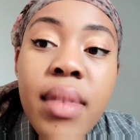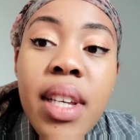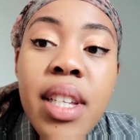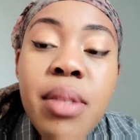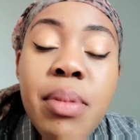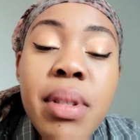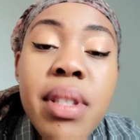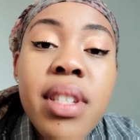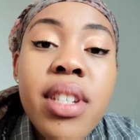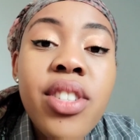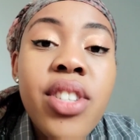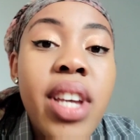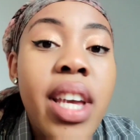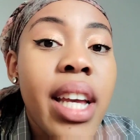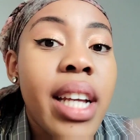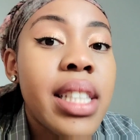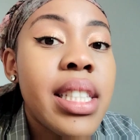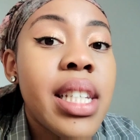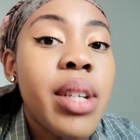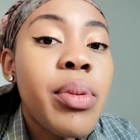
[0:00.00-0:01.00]
it's been such a
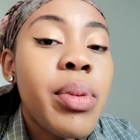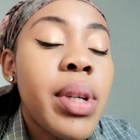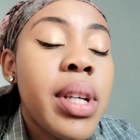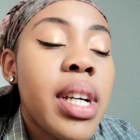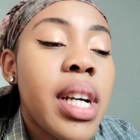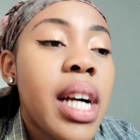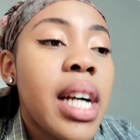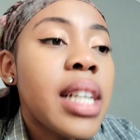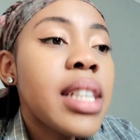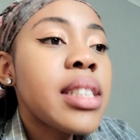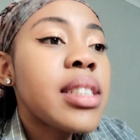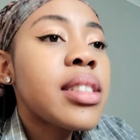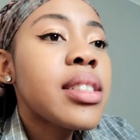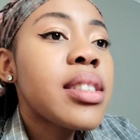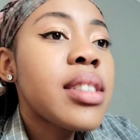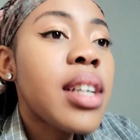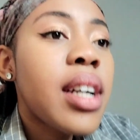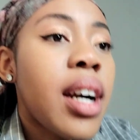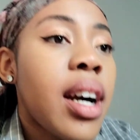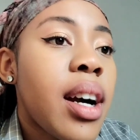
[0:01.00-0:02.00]
hectic week,
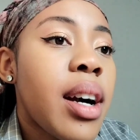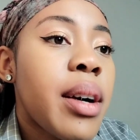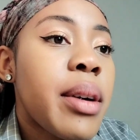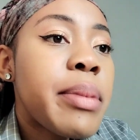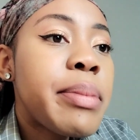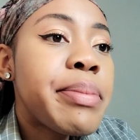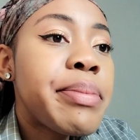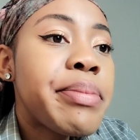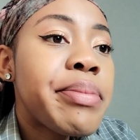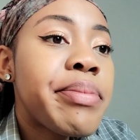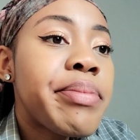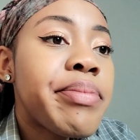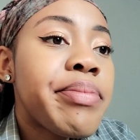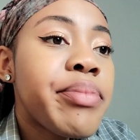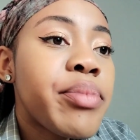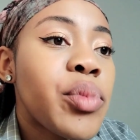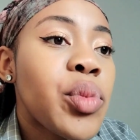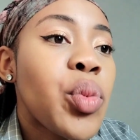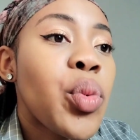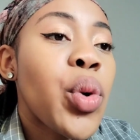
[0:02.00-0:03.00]
guys. Um,
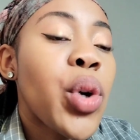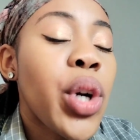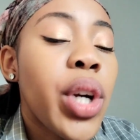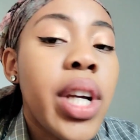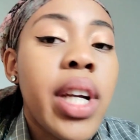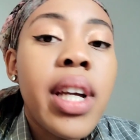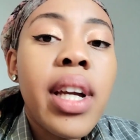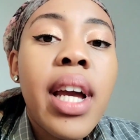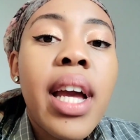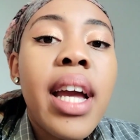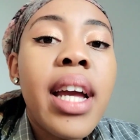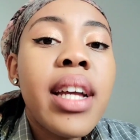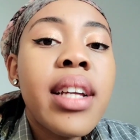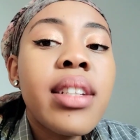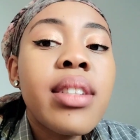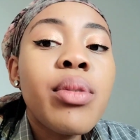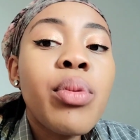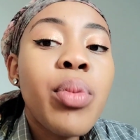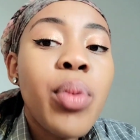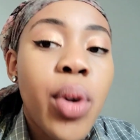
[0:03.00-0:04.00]
work
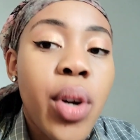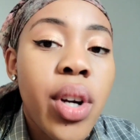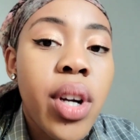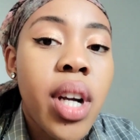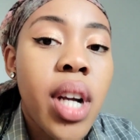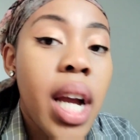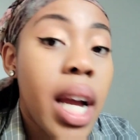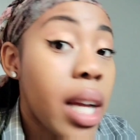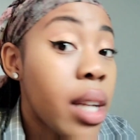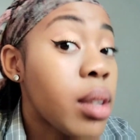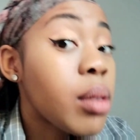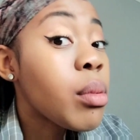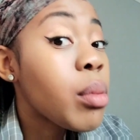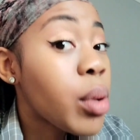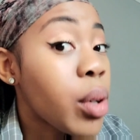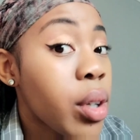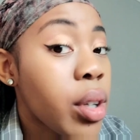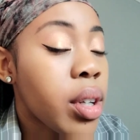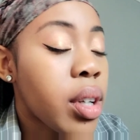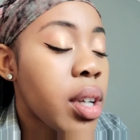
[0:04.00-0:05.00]
and work and
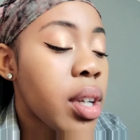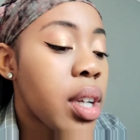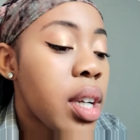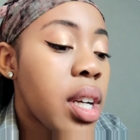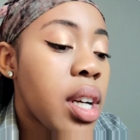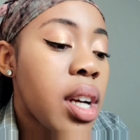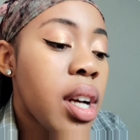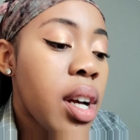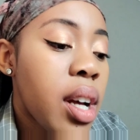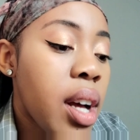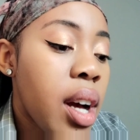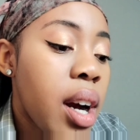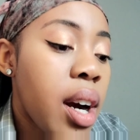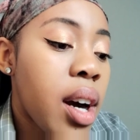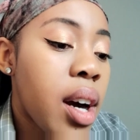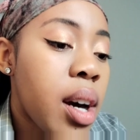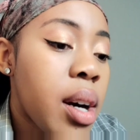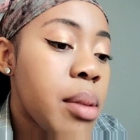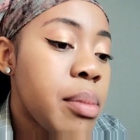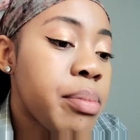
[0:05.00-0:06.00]
work.
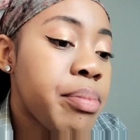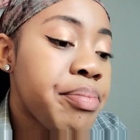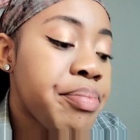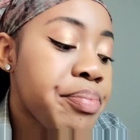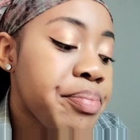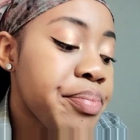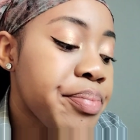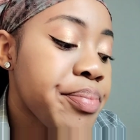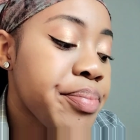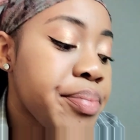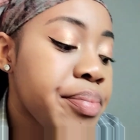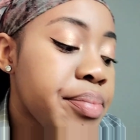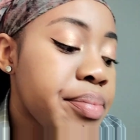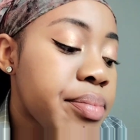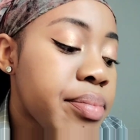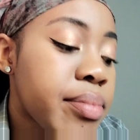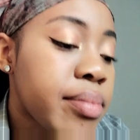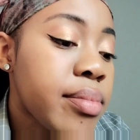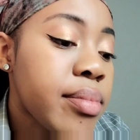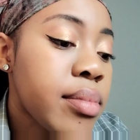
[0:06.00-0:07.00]
Um,
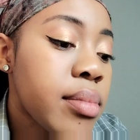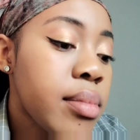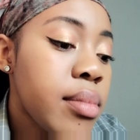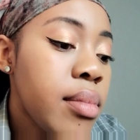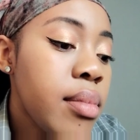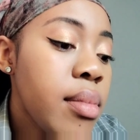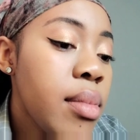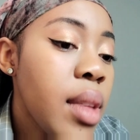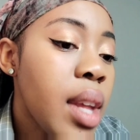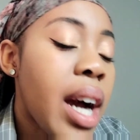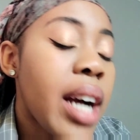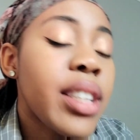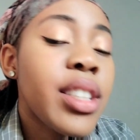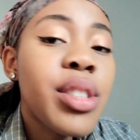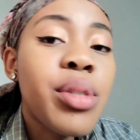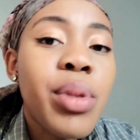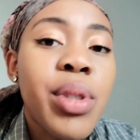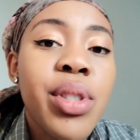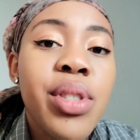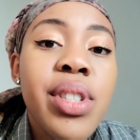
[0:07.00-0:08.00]
I
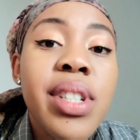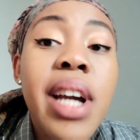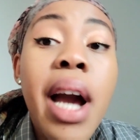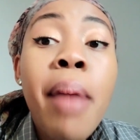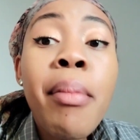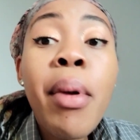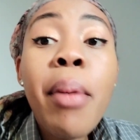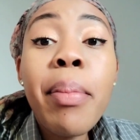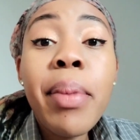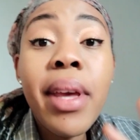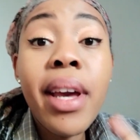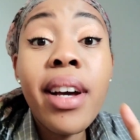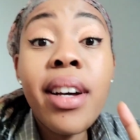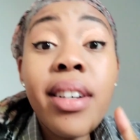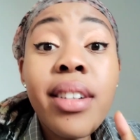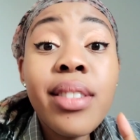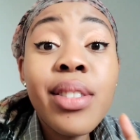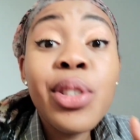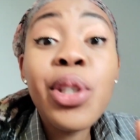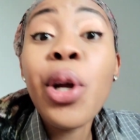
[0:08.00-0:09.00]
just wanted to come up
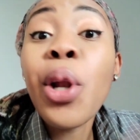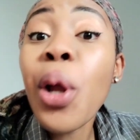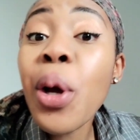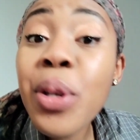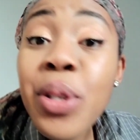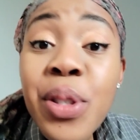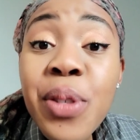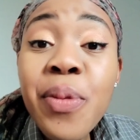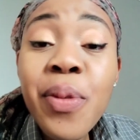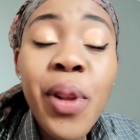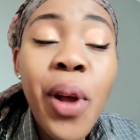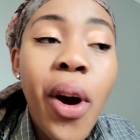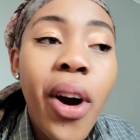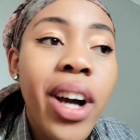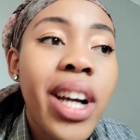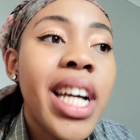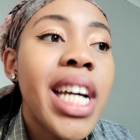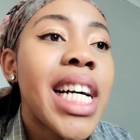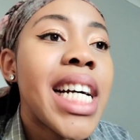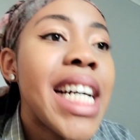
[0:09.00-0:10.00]
here to close the
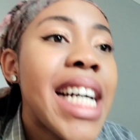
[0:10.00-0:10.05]
vlog